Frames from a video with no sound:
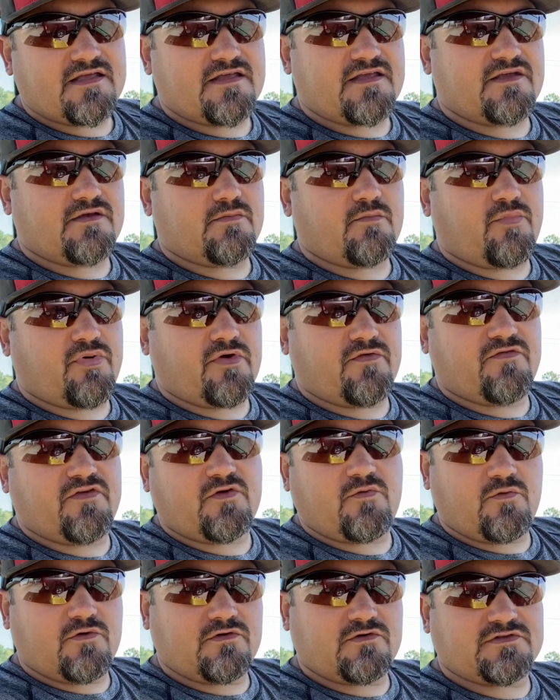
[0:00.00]
Perfect
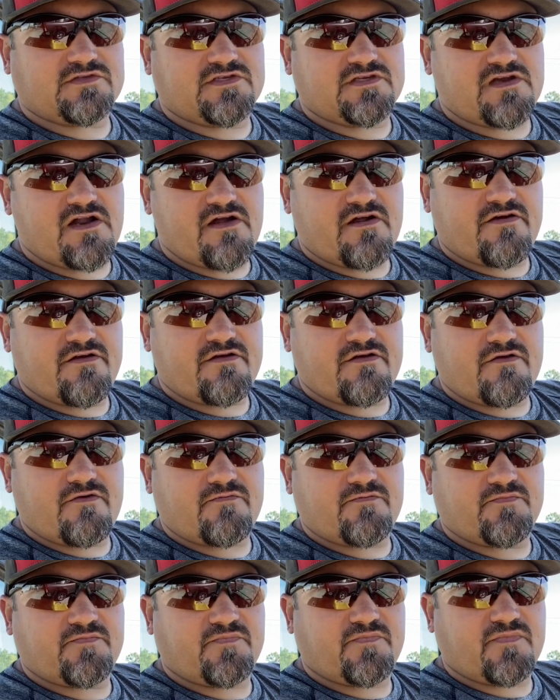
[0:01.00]
world scenario,
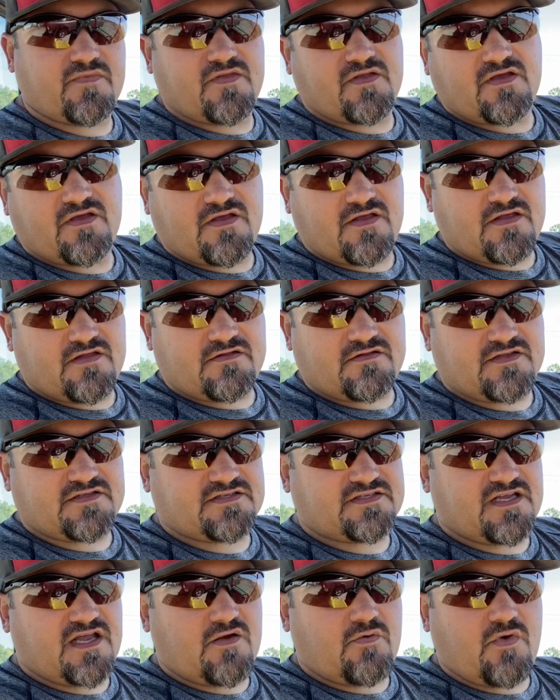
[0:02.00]
let's
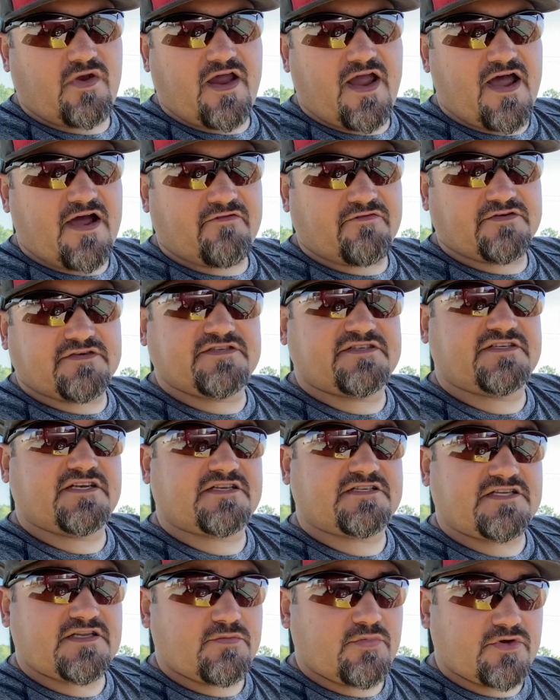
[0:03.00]
say we average
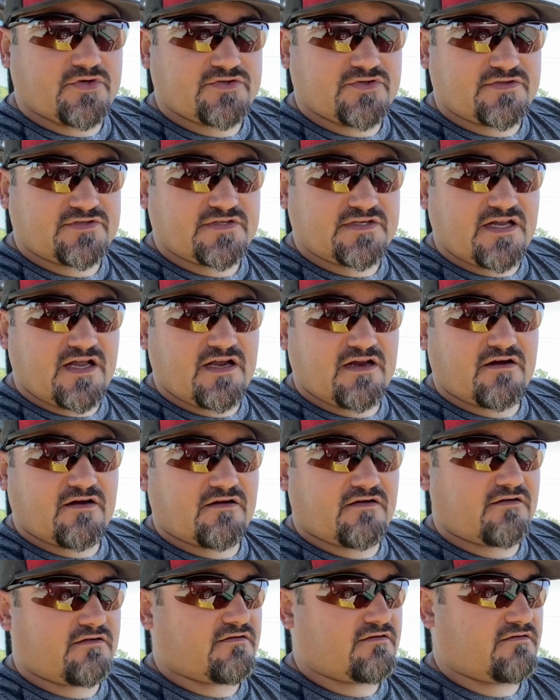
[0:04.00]
60 bushels an acre.